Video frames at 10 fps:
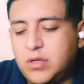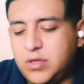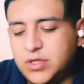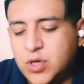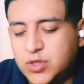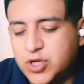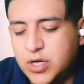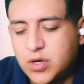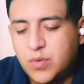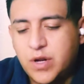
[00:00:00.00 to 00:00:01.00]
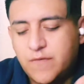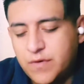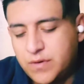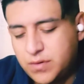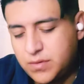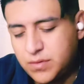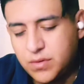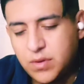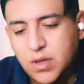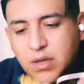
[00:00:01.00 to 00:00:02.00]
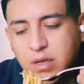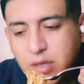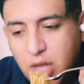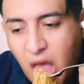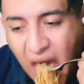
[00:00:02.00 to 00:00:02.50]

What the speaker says: the tow truck or whatever, and